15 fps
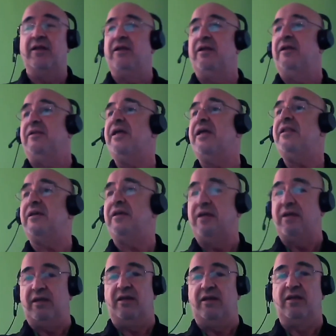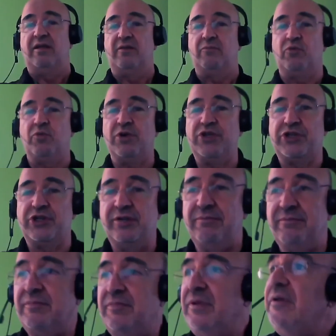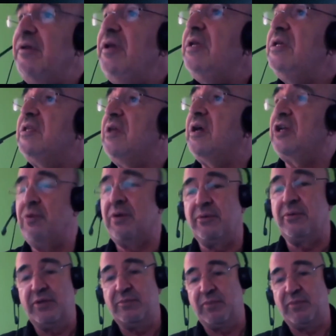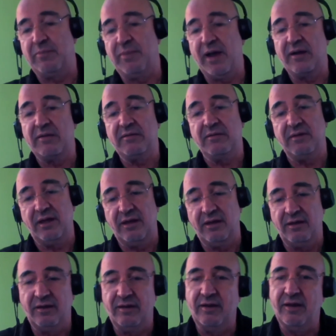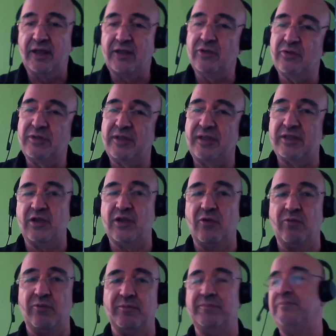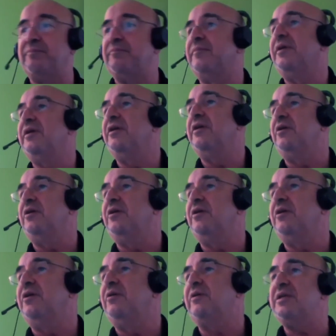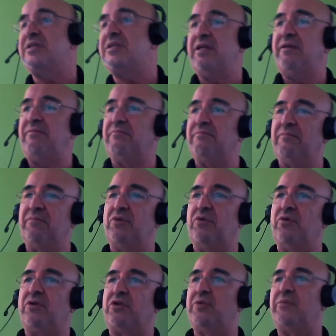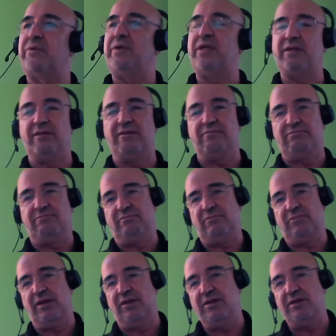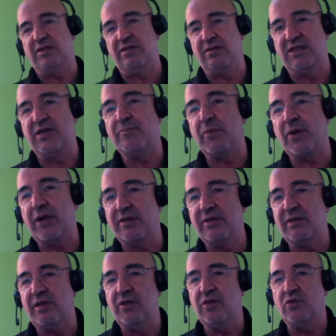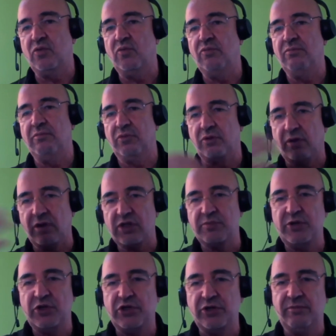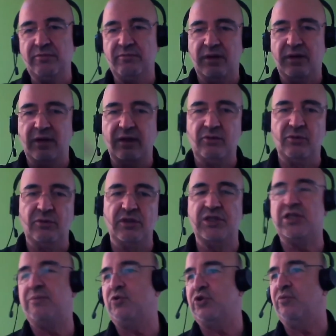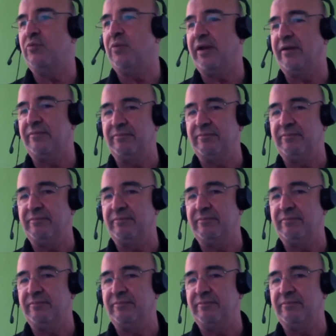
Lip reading: Then question, is the actual grid prepared? I don't think so. You can see the actual grid is separated into the transmission and the distribution one.